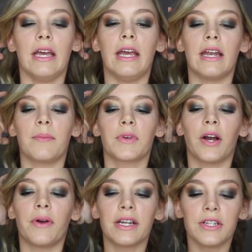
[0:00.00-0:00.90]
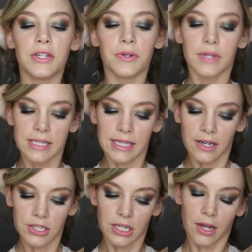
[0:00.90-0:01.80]
And I'm going to
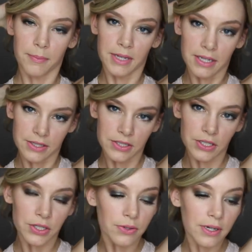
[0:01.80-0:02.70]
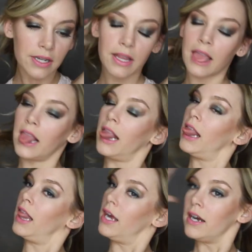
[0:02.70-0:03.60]
section up to
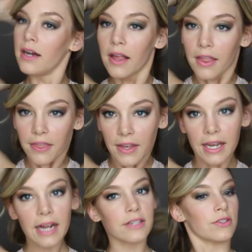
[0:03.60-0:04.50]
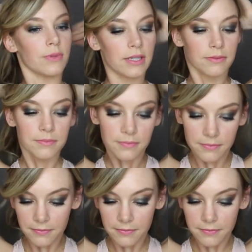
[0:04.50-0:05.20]
the next one.